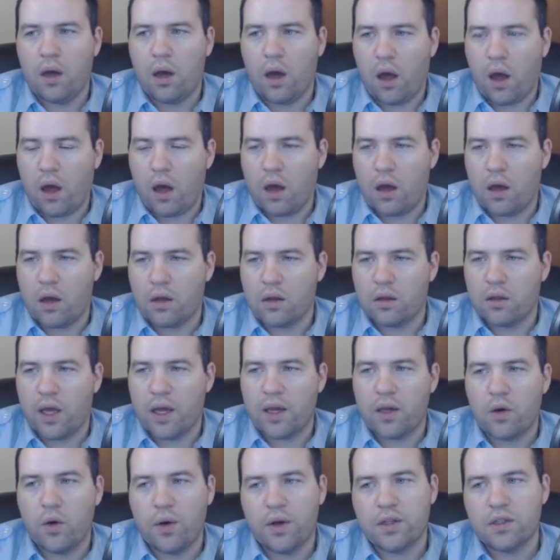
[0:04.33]

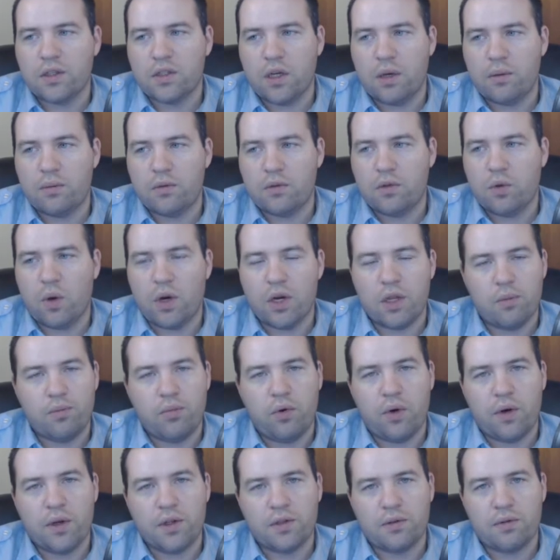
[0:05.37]
Litecoin's up 20
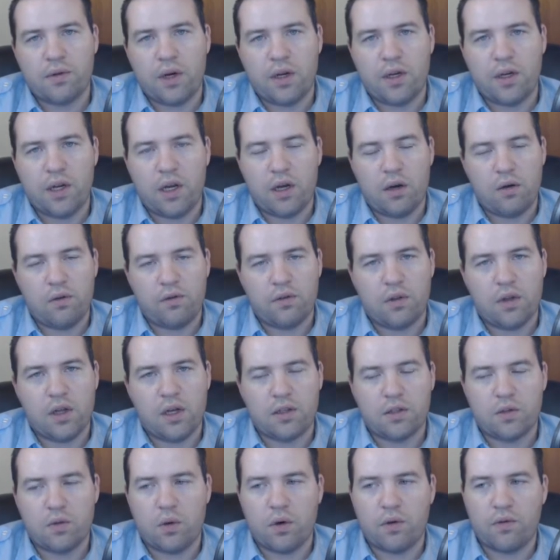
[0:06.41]
points right now over the
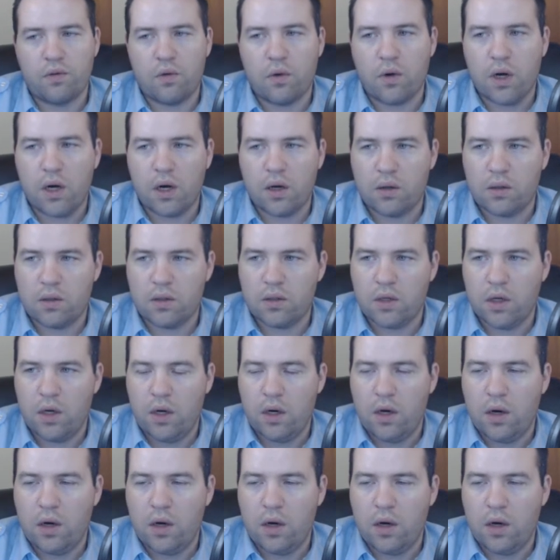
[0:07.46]
last 24 hours.